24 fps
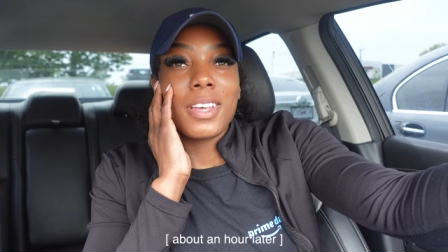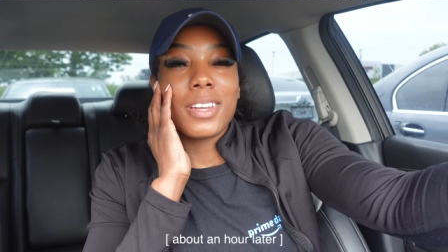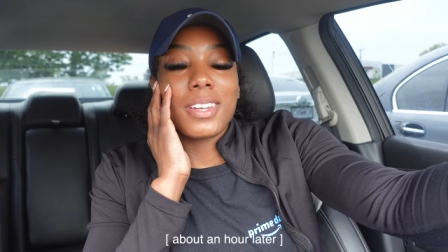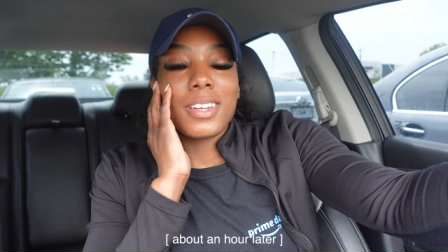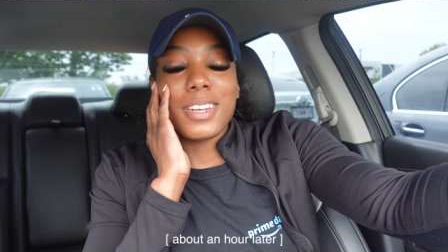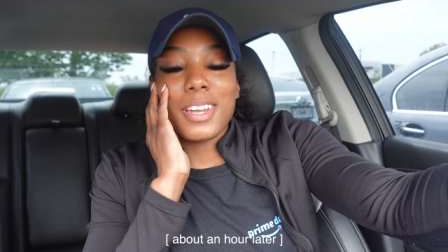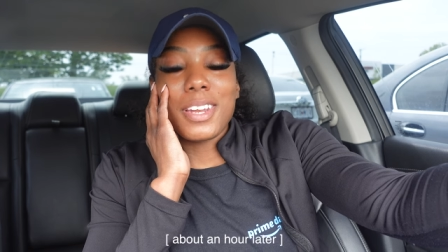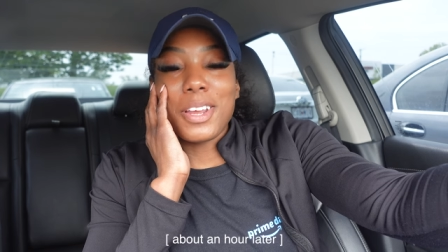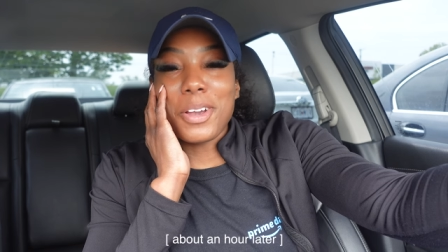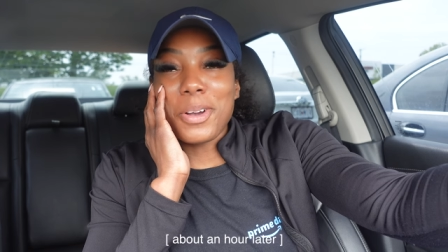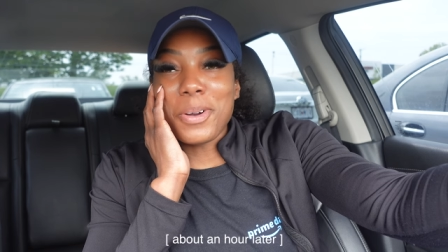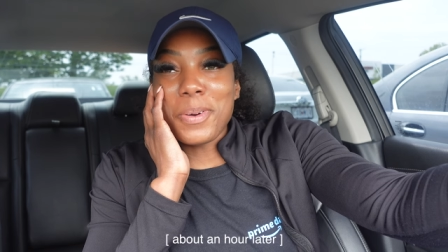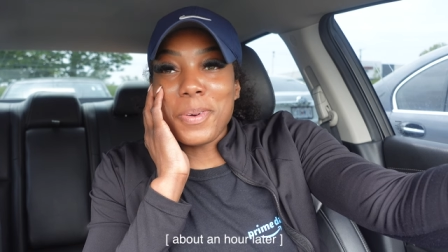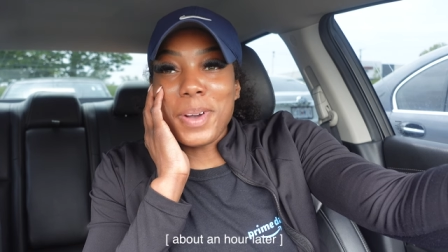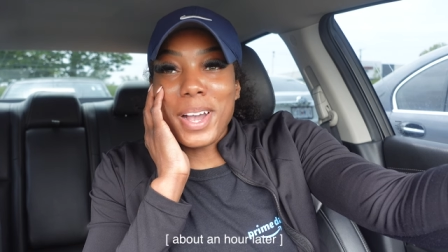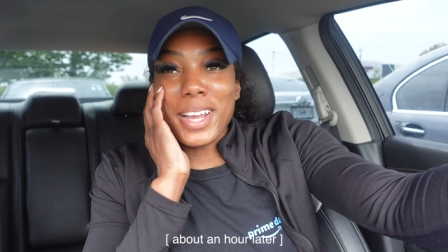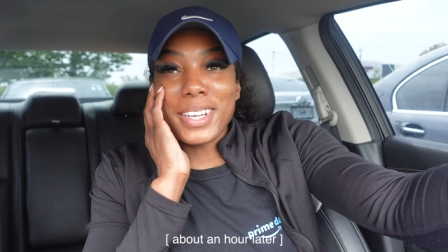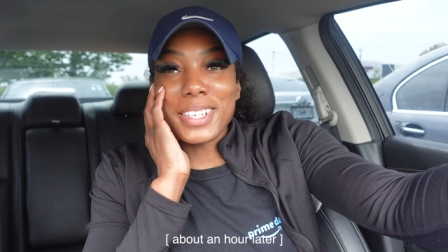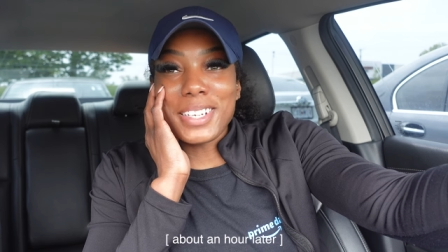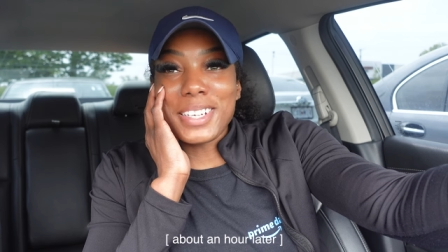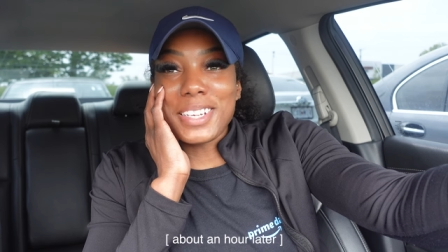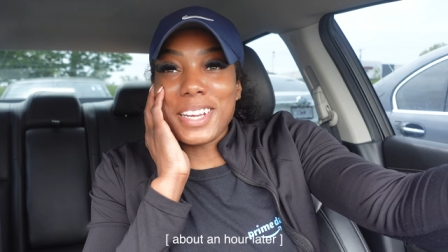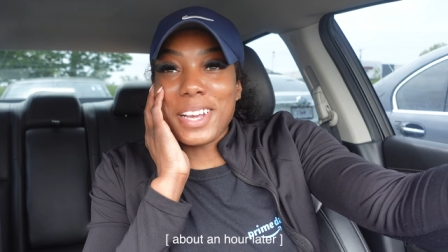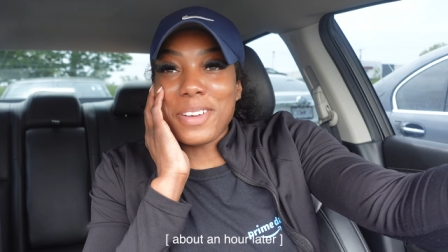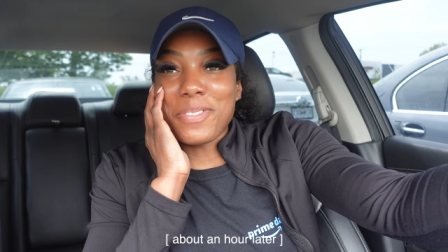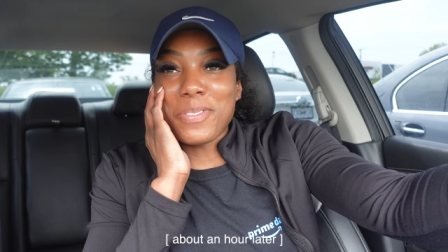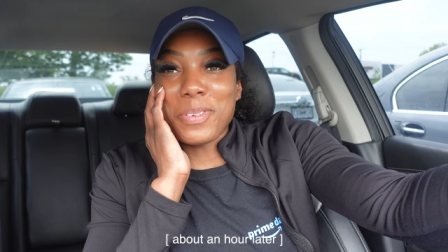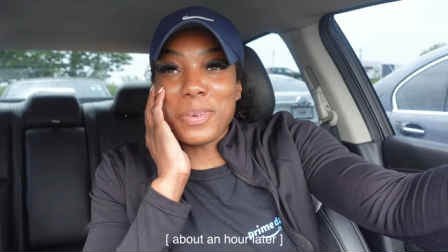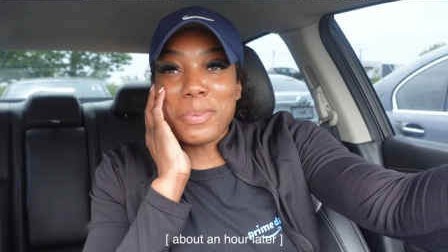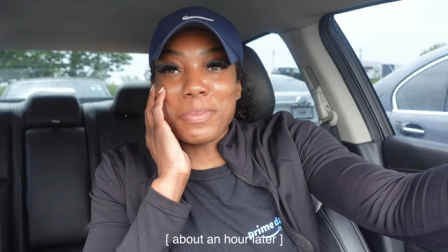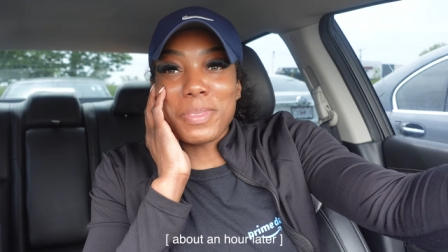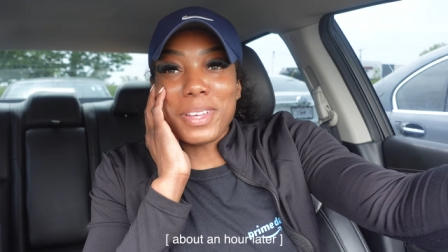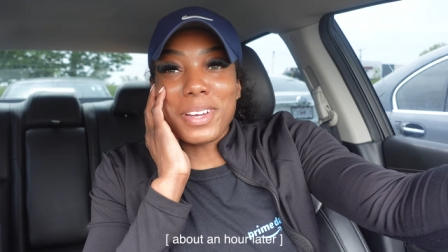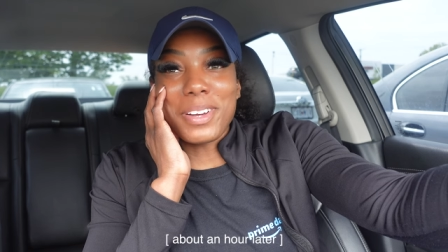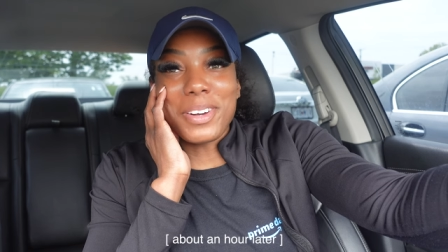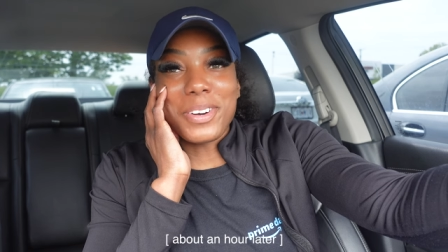No, I did not
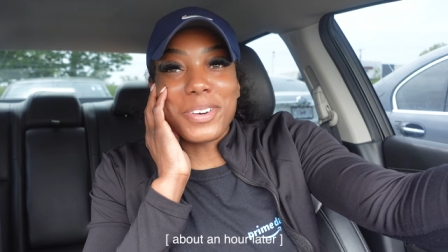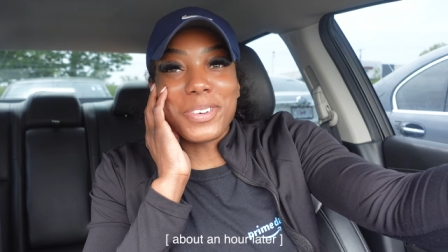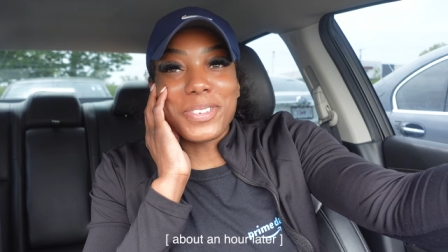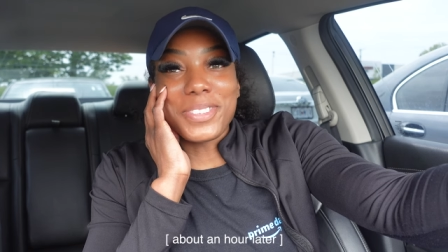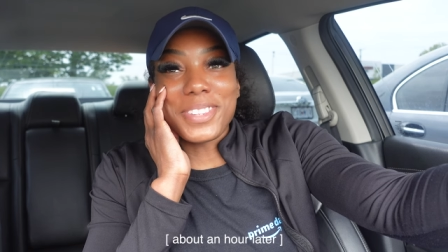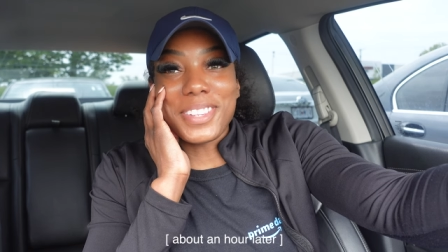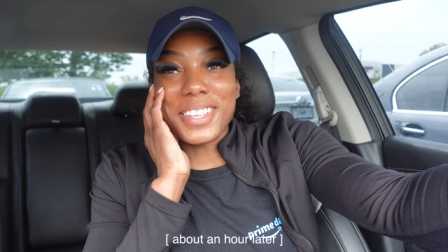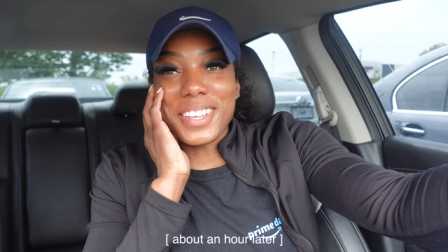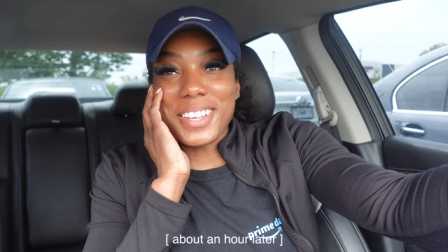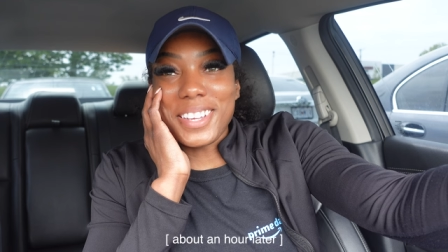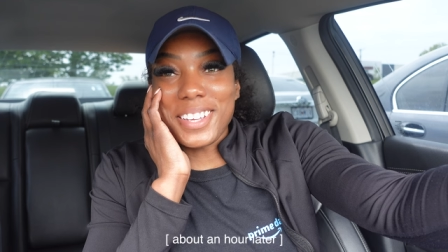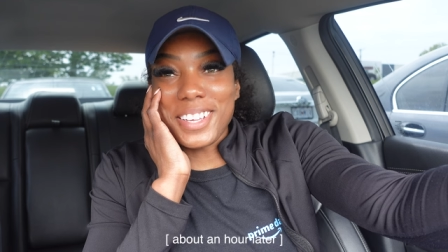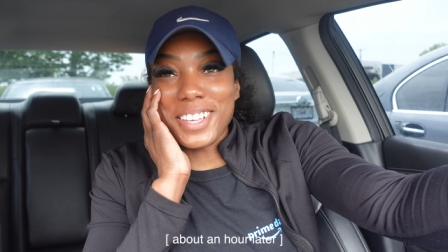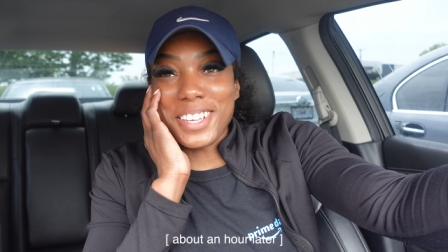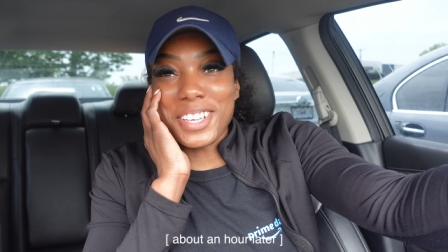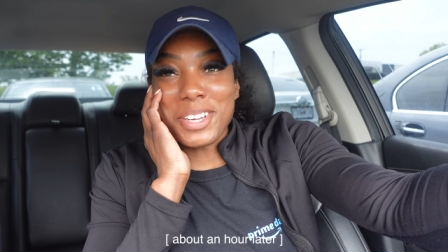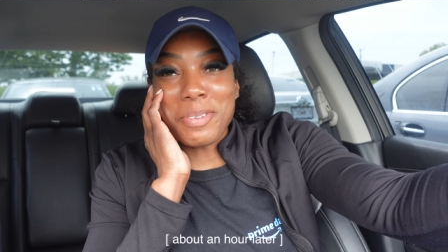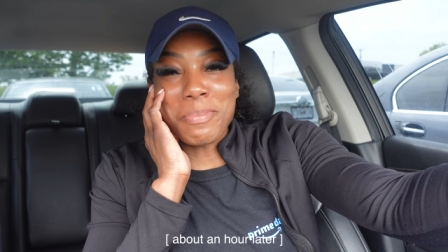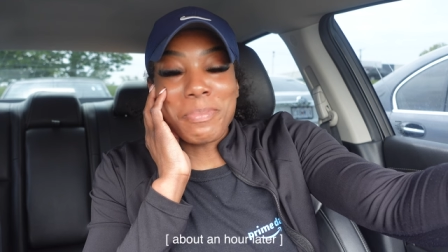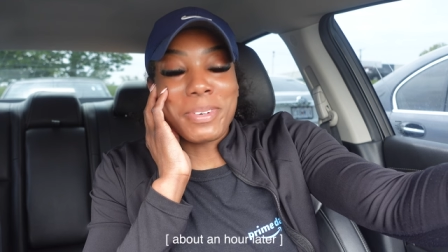film the whole thing,